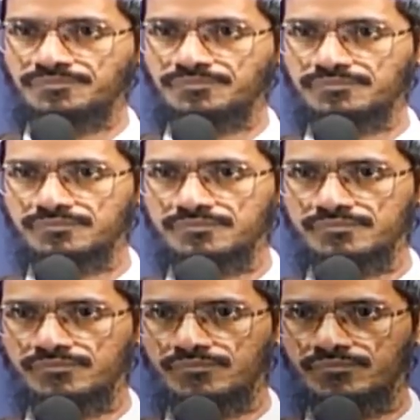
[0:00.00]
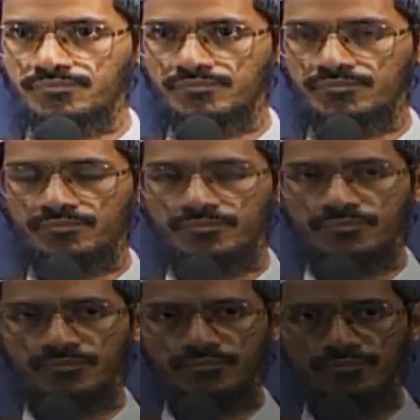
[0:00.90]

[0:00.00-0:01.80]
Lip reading: (no one is talking)